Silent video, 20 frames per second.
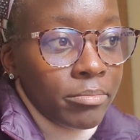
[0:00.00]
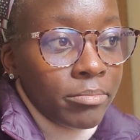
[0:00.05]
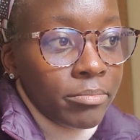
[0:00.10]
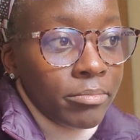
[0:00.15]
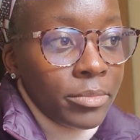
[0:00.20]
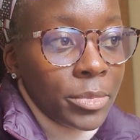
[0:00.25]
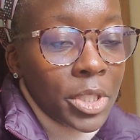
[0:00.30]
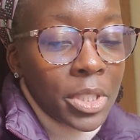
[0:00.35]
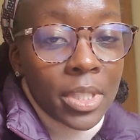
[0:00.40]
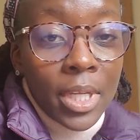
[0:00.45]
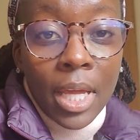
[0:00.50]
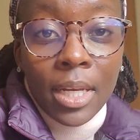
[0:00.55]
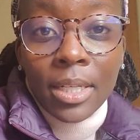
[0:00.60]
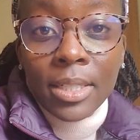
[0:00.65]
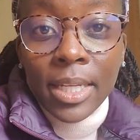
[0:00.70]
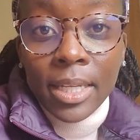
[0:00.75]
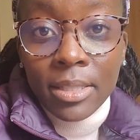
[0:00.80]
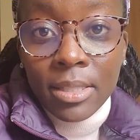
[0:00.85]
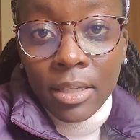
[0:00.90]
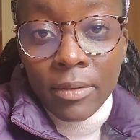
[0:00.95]
just kind of
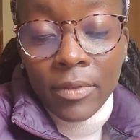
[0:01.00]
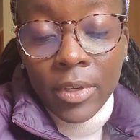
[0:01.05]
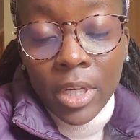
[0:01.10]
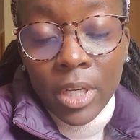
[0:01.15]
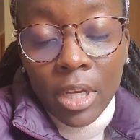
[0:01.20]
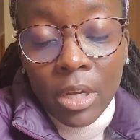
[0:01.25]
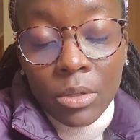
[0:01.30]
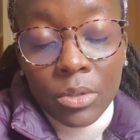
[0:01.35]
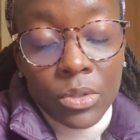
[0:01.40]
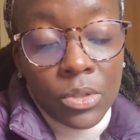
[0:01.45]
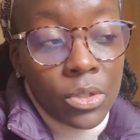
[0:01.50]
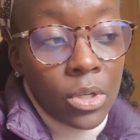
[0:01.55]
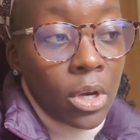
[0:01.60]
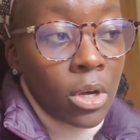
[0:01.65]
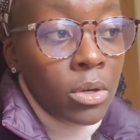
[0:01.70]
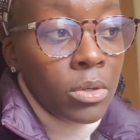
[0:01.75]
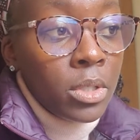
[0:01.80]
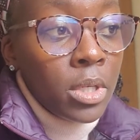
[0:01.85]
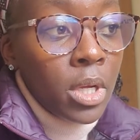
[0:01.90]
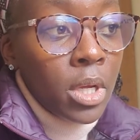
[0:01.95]
dancing videos,
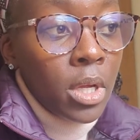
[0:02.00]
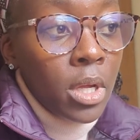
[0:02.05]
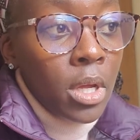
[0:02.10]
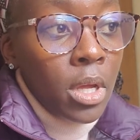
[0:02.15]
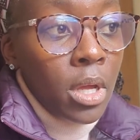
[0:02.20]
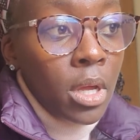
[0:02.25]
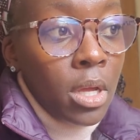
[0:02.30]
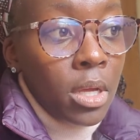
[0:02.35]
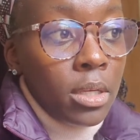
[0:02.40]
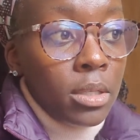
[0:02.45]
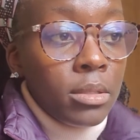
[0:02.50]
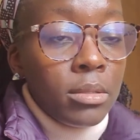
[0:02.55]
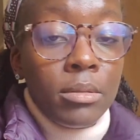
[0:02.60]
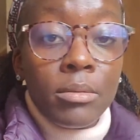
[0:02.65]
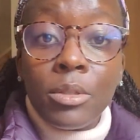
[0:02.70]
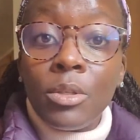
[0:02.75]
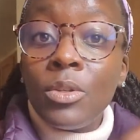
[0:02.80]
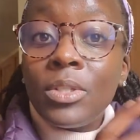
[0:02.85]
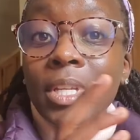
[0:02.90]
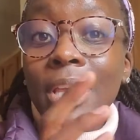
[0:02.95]
so
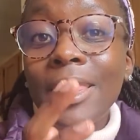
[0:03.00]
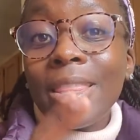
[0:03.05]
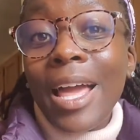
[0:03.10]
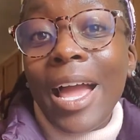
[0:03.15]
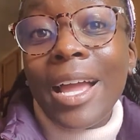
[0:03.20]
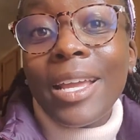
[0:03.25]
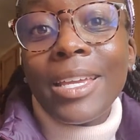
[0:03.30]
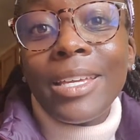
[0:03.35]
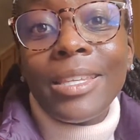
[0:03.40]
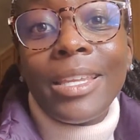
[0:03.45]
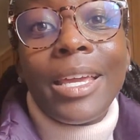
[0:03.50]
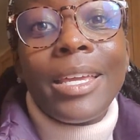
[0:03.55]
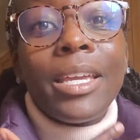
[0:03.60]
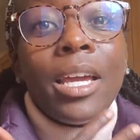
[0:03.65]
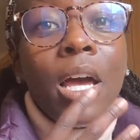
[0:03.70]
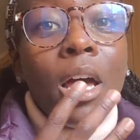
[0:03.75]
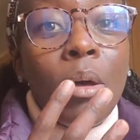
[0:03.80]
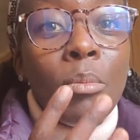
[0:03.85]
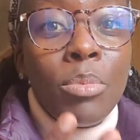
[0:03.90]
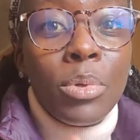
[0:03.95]
using that can
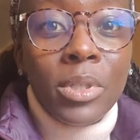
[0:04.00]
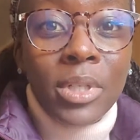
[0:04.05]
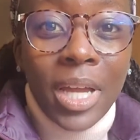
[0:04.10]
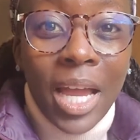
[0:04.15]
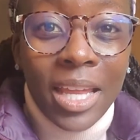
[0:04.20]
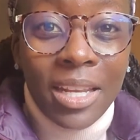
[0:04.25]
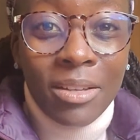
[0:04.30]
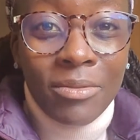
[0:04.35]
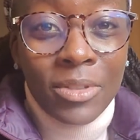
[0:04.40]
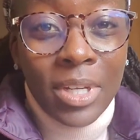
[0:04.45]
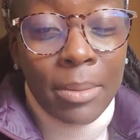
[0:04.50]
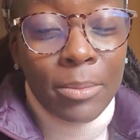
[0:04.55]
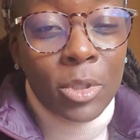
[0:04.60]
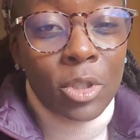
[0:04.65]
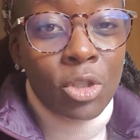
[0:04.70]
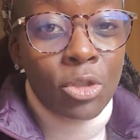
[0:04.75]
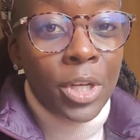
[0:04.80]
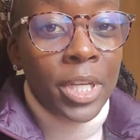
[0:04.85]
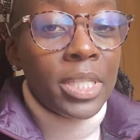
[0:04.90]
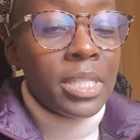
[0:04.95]
help kind of
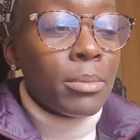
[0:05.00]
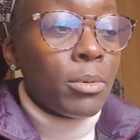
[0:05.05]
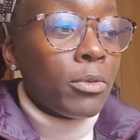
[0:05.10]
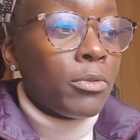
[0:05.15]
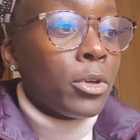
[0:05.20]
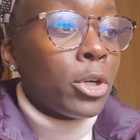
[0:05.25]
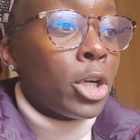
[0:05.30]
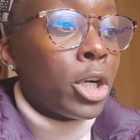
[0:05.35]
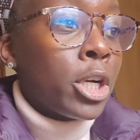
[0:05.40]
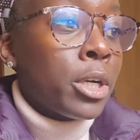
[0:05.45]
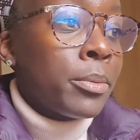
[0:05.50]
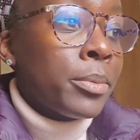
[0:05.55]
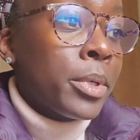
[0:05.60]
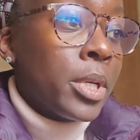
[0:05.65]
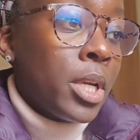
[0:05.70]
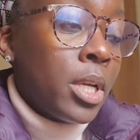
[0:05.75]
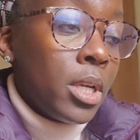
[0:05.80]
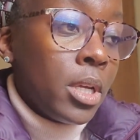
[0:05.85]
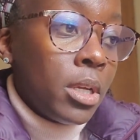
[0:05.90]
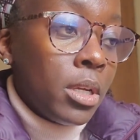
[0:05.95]
demonstrate some of her
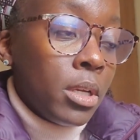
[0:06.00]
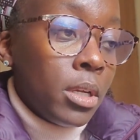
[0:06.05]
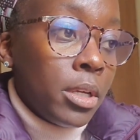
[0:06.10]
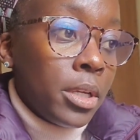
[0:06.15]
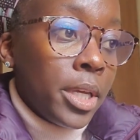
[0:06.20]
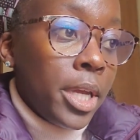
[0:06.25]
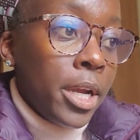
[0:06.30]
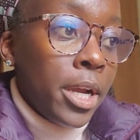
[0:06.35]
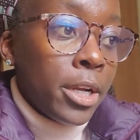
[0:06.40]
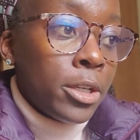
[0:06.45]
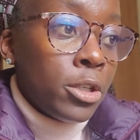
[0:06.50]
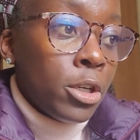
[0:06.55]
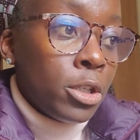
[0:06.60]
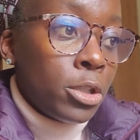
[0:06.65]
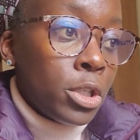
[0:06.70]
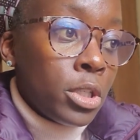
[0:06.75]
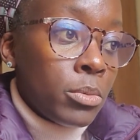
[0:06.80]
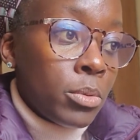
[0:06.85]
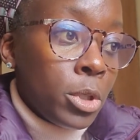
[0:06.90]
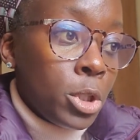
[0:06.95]
character
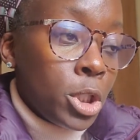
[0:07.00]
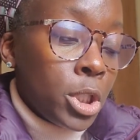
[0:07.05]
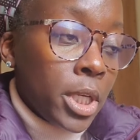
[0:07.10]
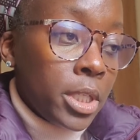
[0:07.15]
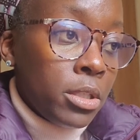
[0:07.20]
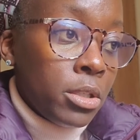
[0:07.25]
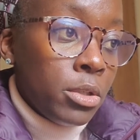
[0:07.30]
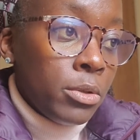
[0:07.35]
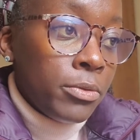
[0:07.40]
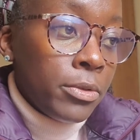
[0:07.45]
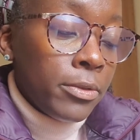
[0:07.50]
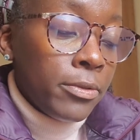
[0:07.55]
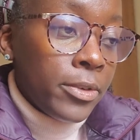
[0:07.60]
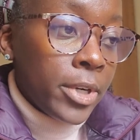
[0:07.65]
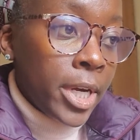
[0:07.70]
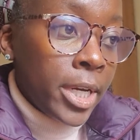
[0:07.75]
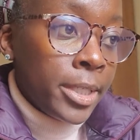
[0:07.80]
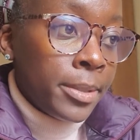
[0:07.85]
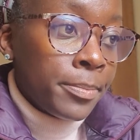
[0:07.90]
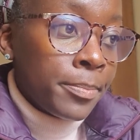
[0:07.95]
and just what she liked to do for
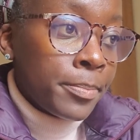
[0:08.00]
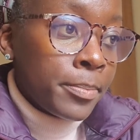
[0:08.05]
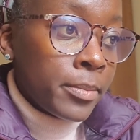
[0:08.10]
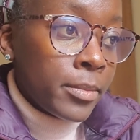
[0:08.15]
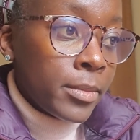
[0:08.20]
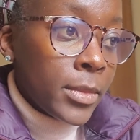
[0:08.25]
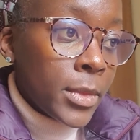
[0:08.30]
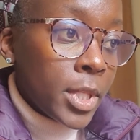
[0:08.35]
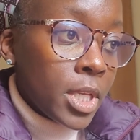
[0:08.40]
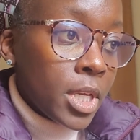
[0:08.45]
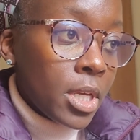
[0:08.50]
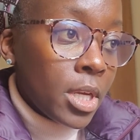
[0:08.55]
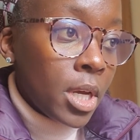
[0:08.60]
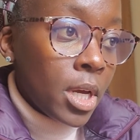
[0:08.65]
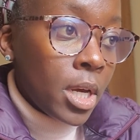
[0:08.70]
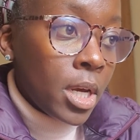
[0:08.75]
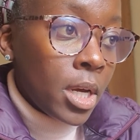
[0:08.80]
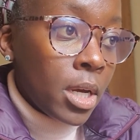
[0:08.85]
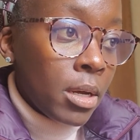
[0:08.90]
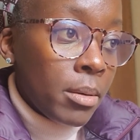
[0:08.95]
fun.
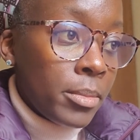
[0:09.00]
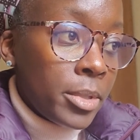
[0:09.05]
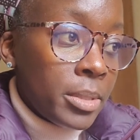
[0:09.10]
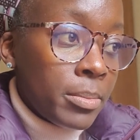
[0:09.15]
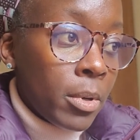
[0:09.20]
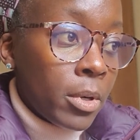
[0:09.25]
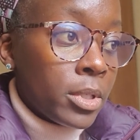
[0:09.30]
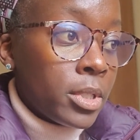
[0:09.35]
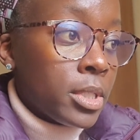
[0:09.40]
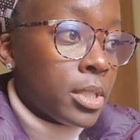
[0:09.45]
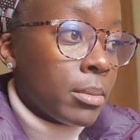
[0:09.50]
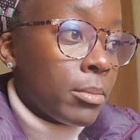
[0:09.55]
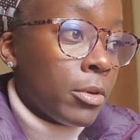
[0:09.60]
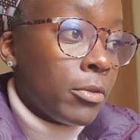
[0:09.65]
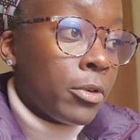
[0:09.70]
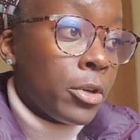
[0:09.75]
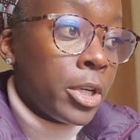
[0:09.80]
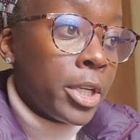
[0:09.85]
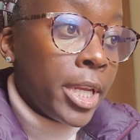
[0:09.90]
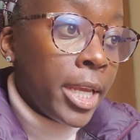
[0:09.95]
I spoke to some
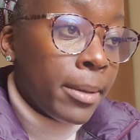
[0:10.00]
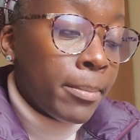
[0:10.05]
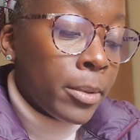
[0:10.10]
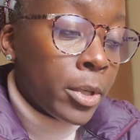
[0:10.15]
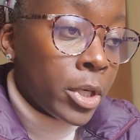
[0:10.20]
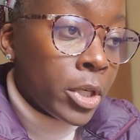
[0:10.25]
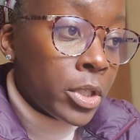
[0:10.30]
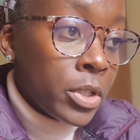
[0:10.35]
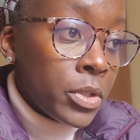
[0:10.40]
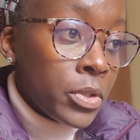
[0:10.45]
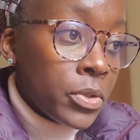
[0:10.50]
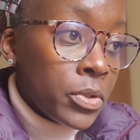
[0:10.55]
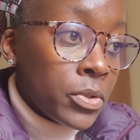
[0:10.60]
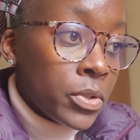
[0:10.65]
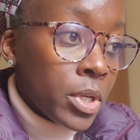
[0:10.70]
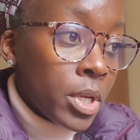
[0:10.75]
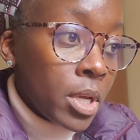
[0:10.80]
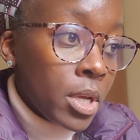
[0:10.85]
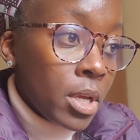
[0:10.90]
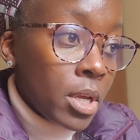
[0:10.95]
of her
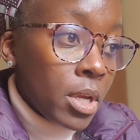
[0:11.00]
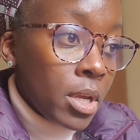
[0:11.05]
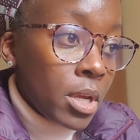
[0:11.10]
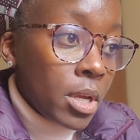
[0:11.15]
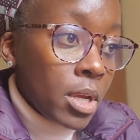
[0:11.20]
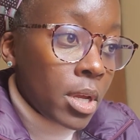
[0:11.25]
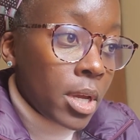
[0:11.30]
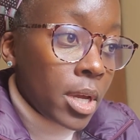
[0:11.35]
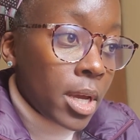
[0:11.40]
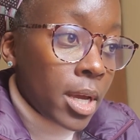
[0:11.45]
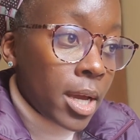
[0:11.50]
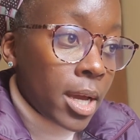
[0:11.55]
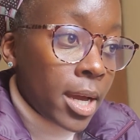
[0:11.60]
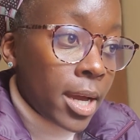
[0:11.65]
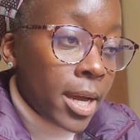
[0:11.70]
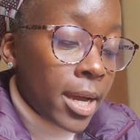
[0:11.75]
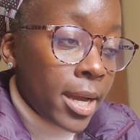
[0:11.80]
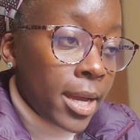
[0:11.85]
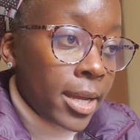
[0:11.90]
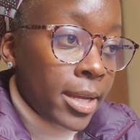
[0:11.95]
neighbors.
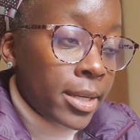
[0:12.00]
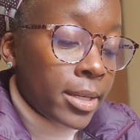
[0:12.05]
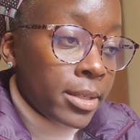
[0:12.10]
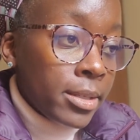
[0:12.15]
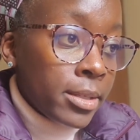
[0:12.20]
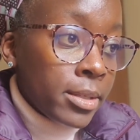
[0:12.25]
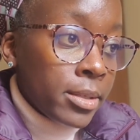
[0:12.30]
I